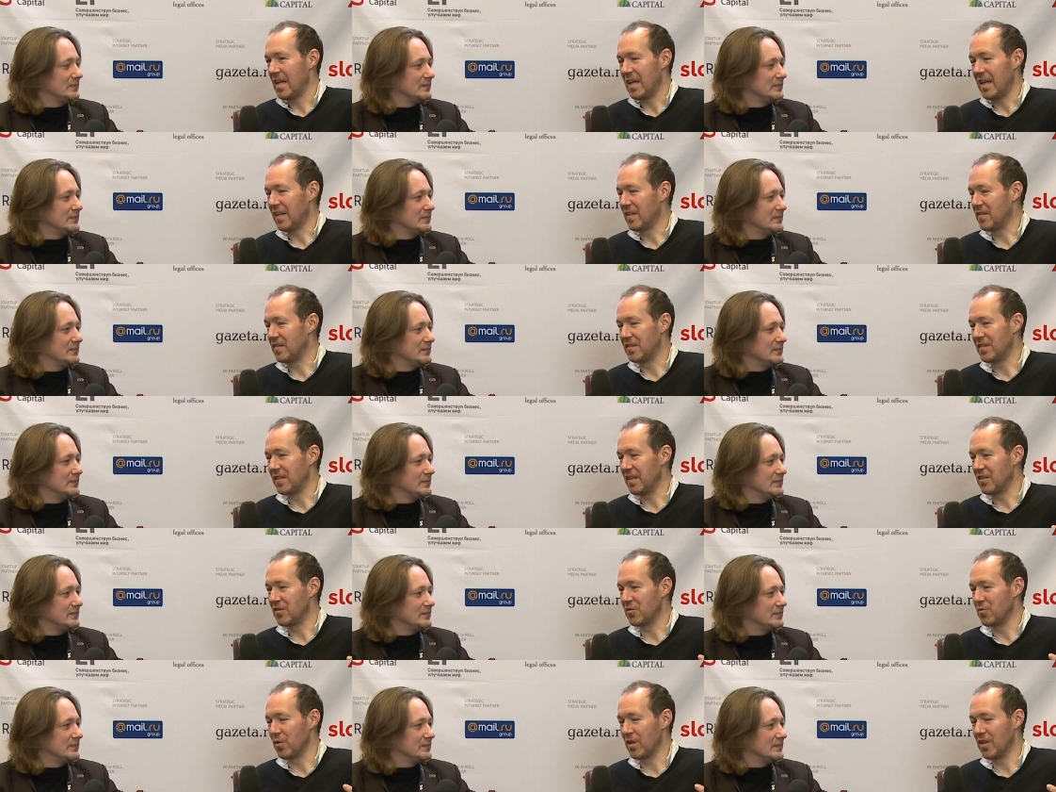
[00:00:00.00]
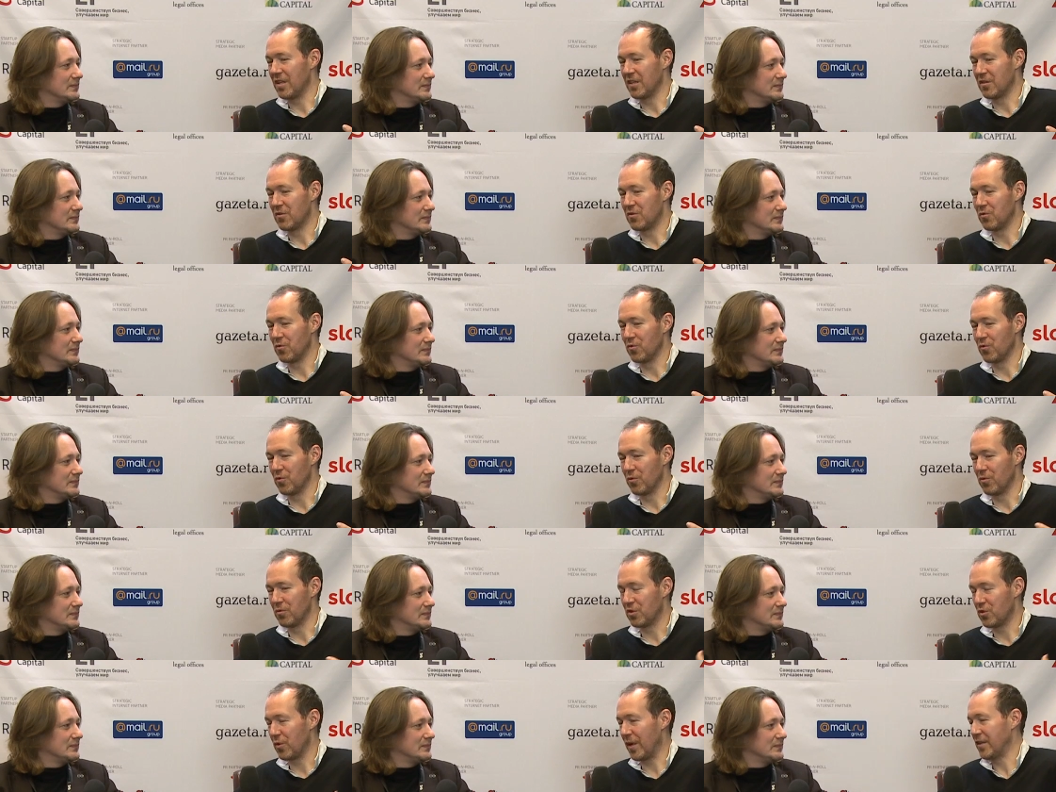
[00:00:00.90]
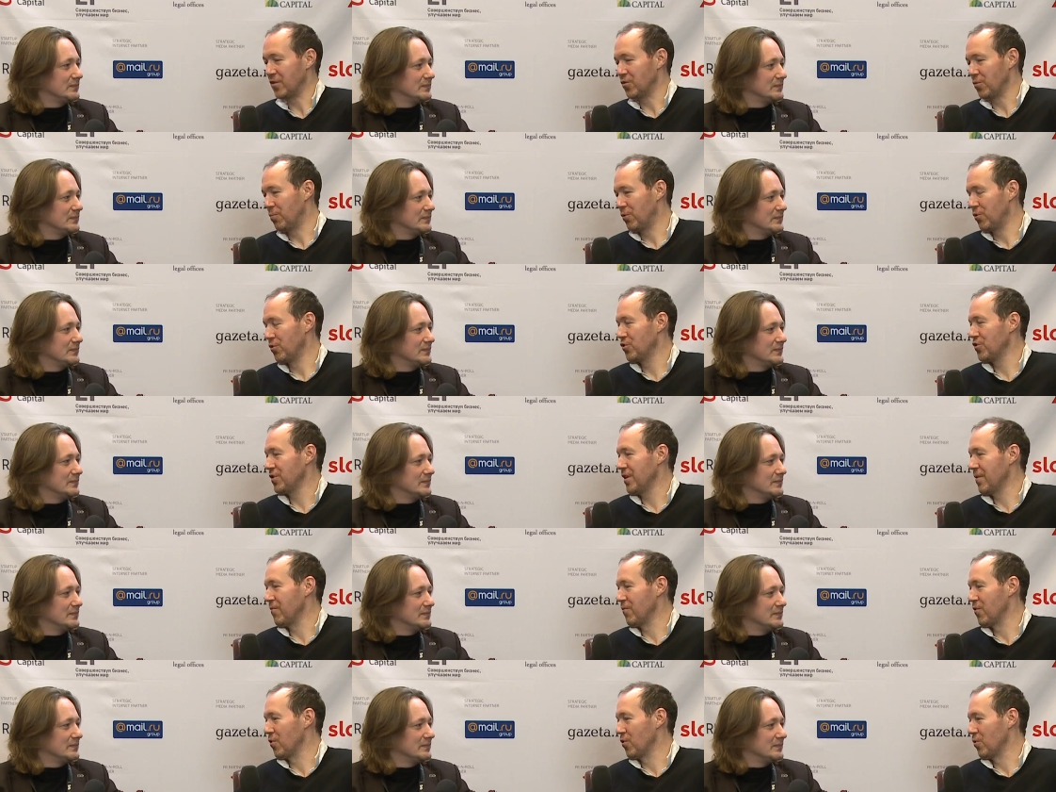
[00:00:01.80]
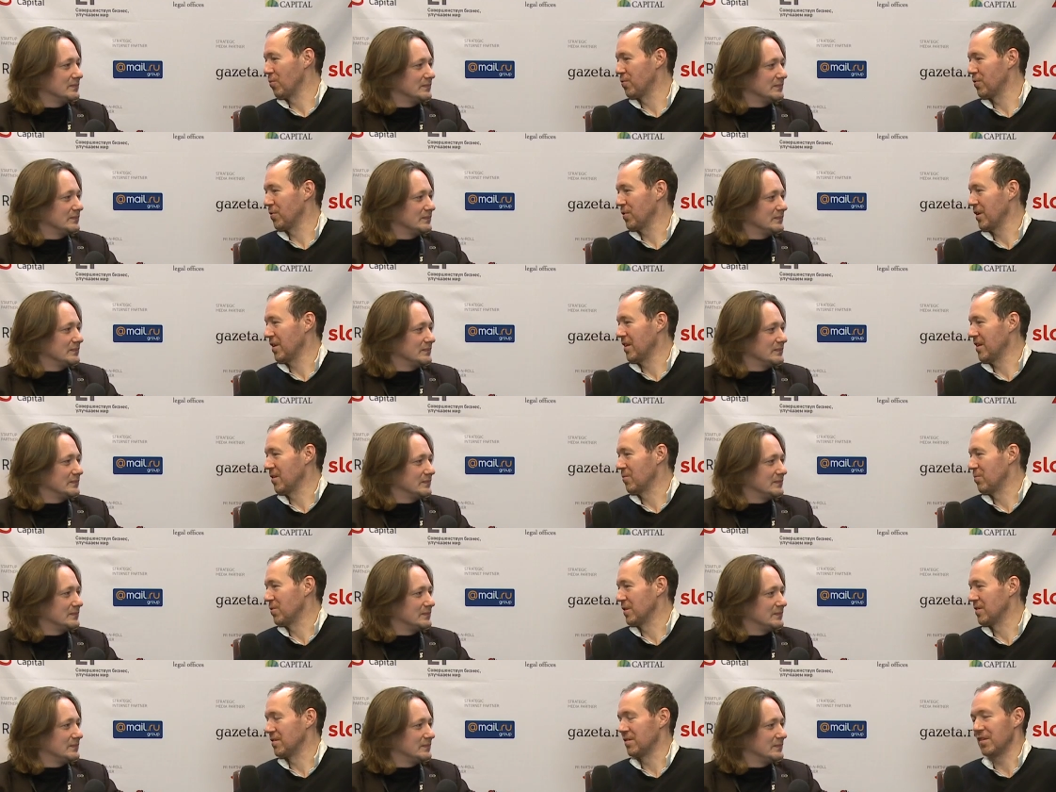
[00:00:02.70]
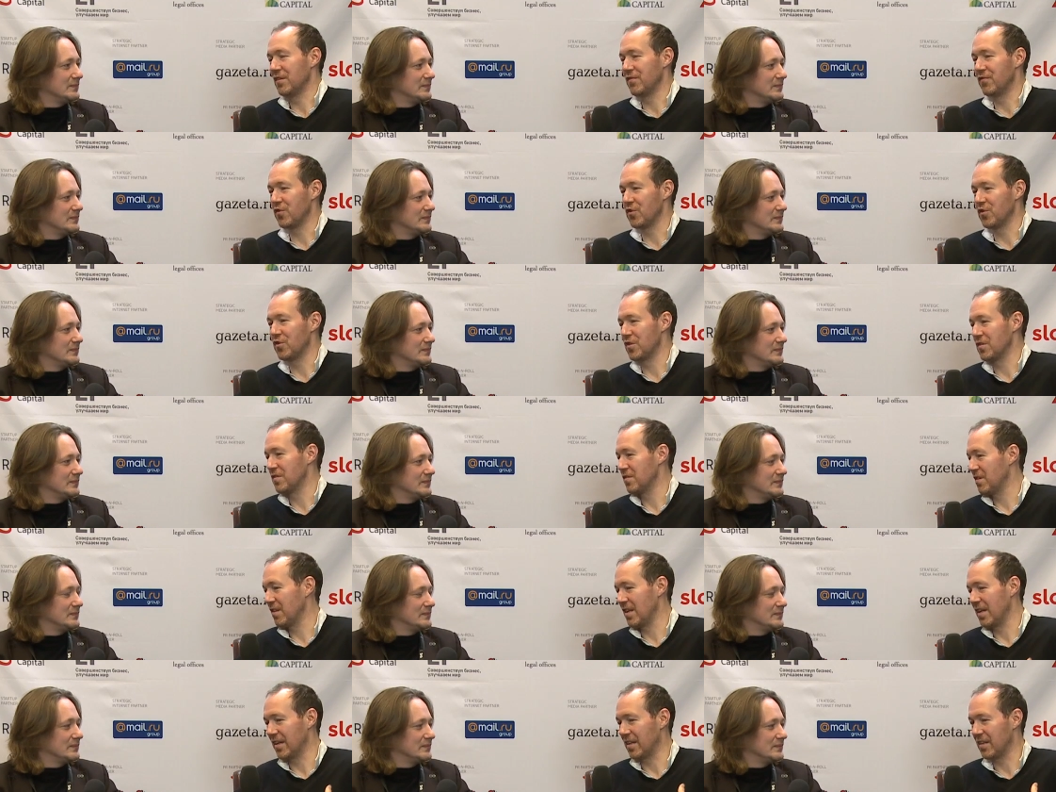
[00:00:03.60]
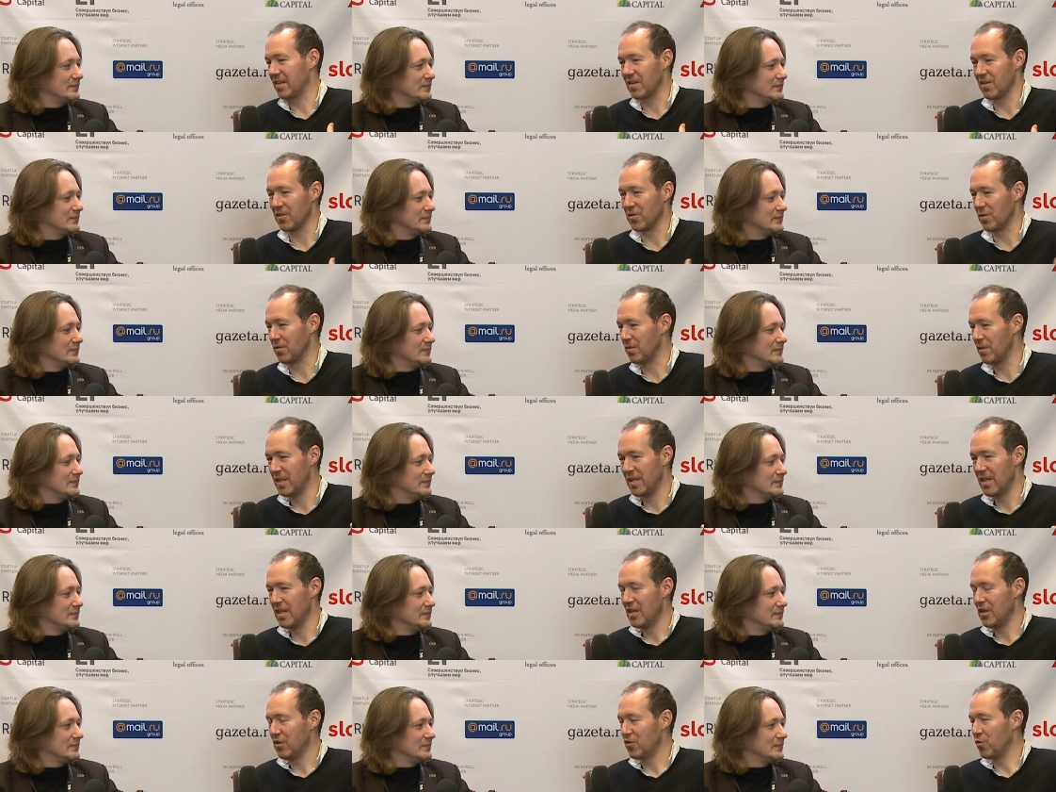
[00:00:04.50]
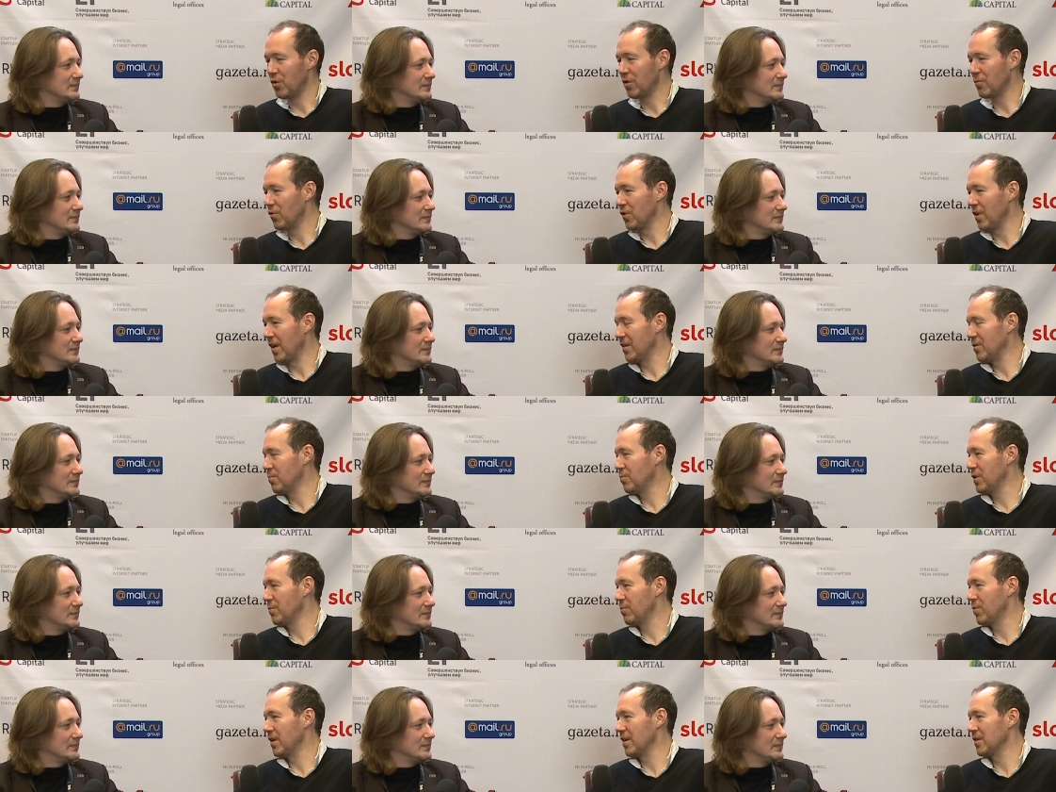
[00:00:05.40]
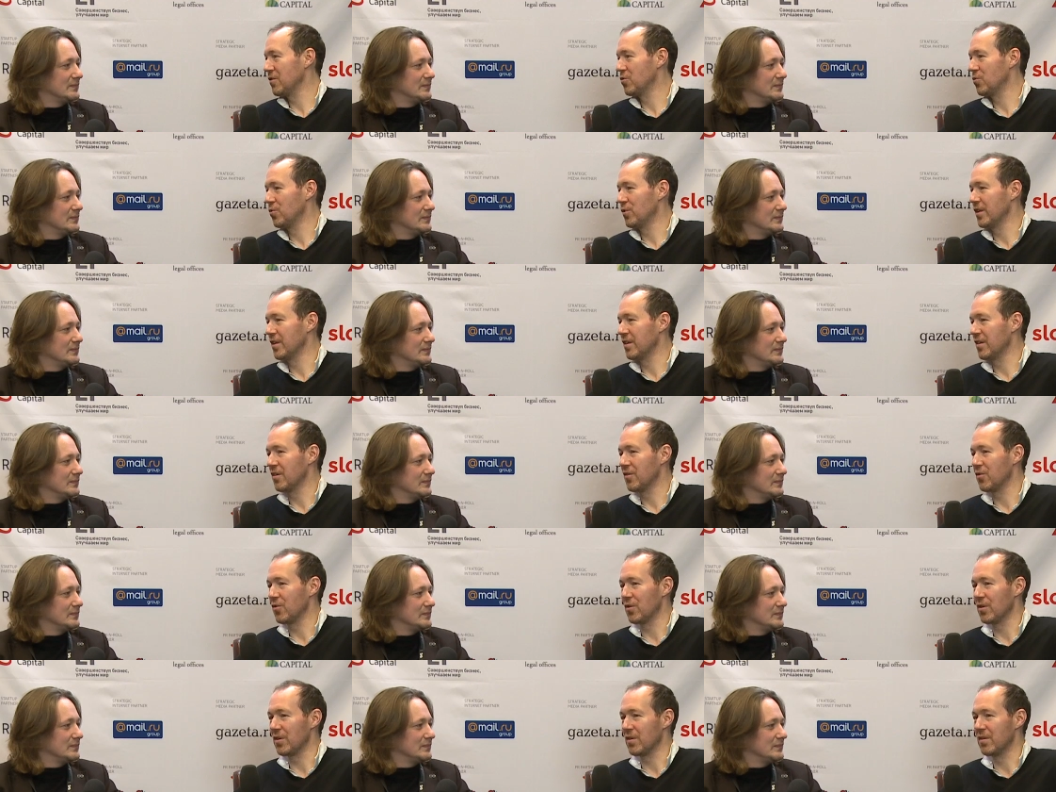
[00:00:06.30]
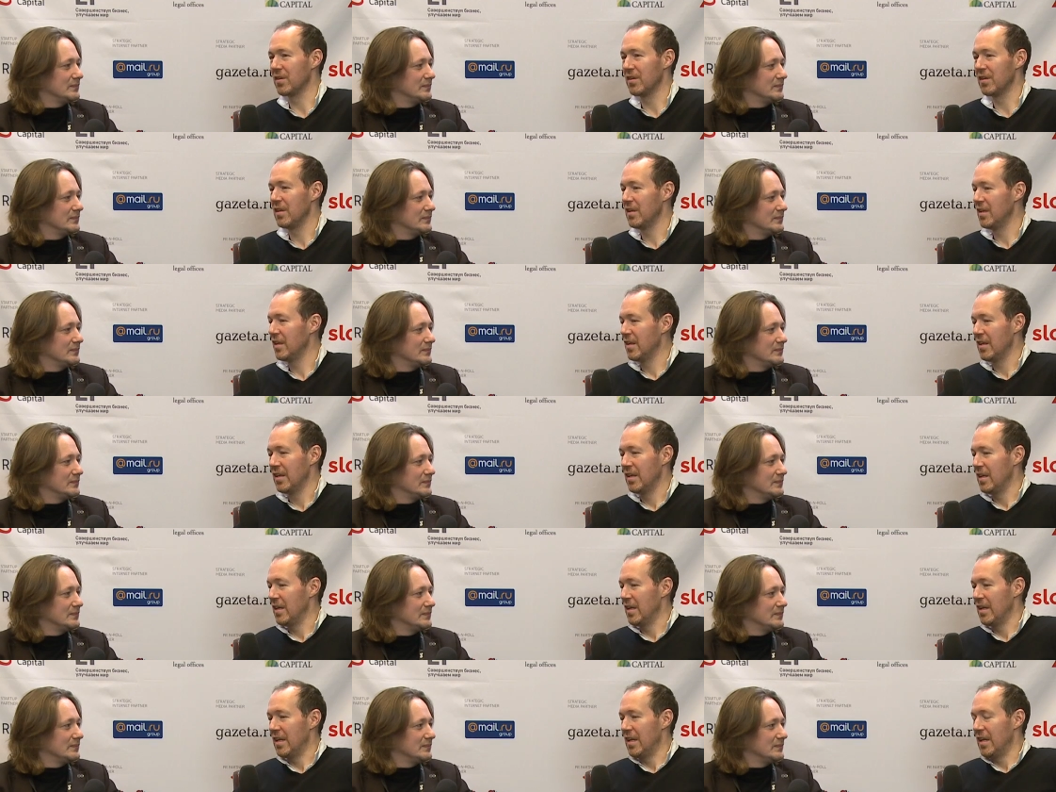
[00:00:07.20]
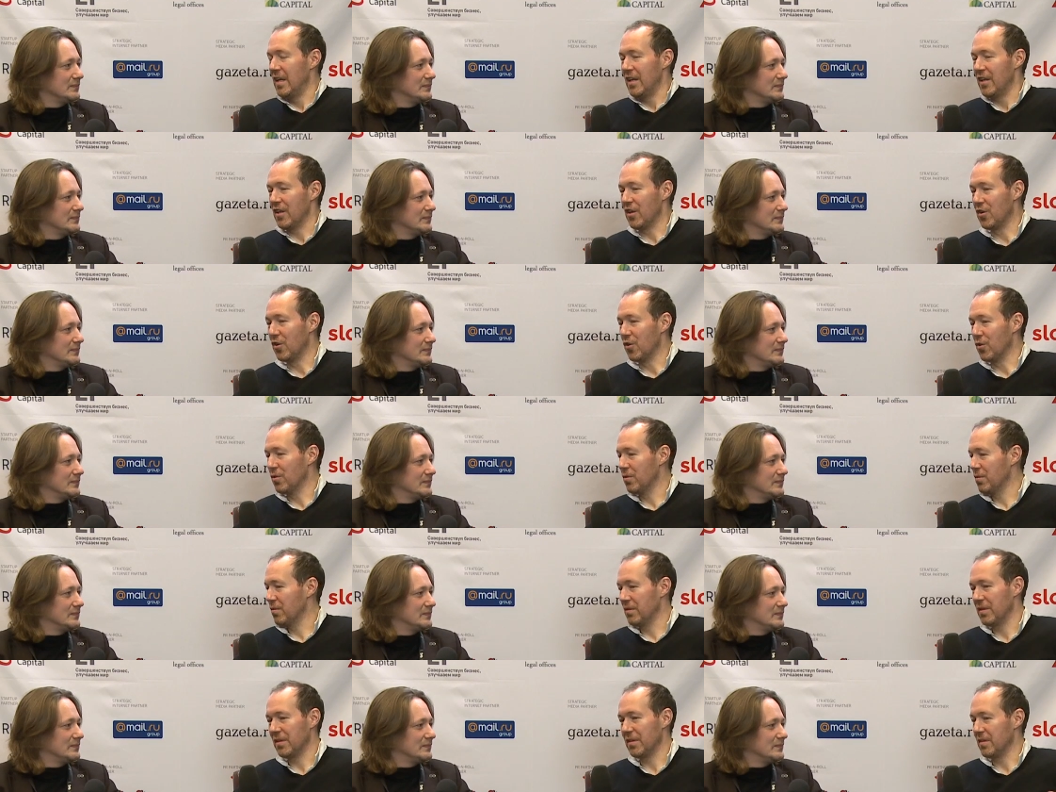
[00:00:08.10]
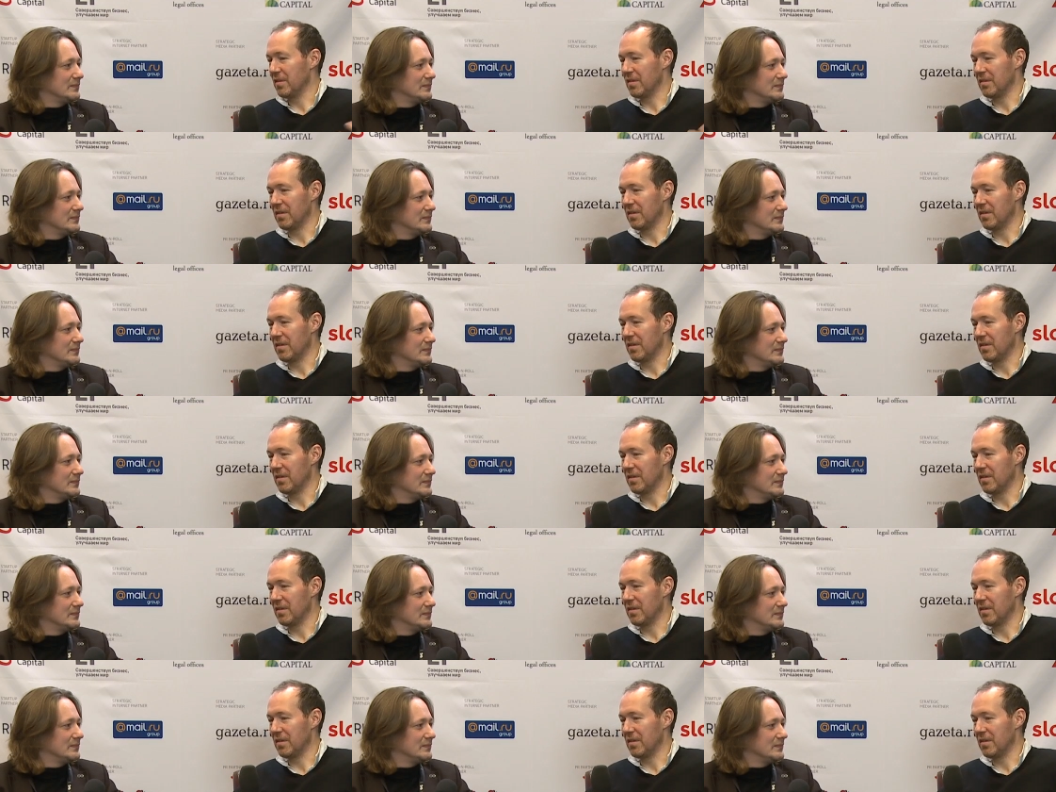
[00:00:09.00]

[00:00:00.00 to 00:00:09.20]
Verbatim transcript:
Speaker 1: Is is really to try to push the envelope a little bit. If you're just like you know, doing what other people are doing, or you know, uh,